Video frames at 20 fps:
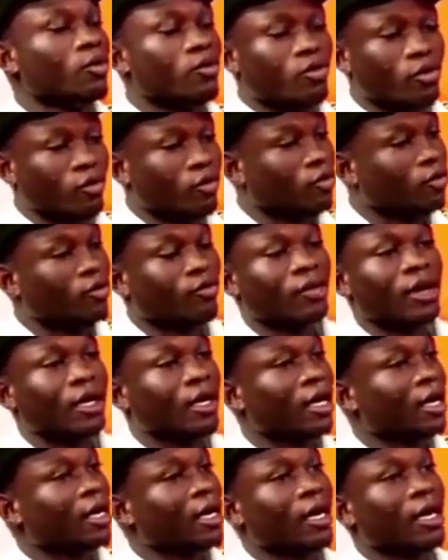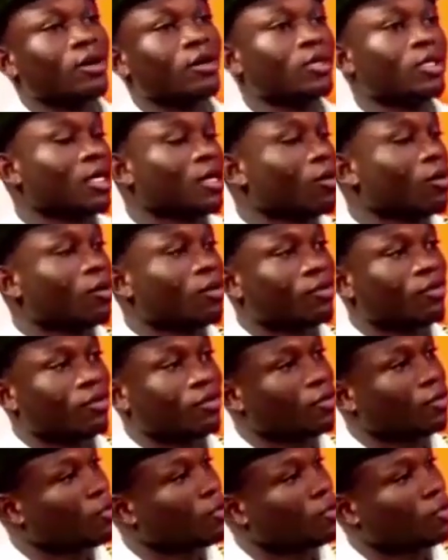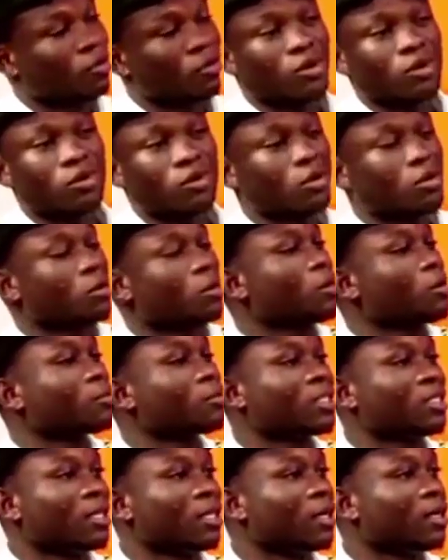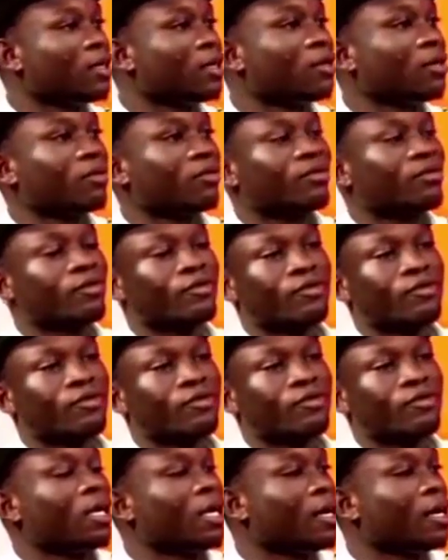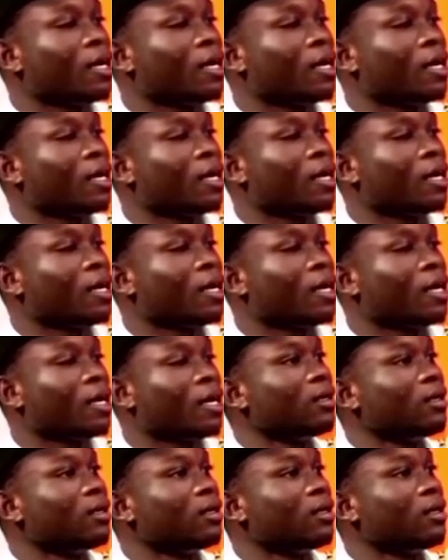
we, we find an iota of corruption, mm. familiarity,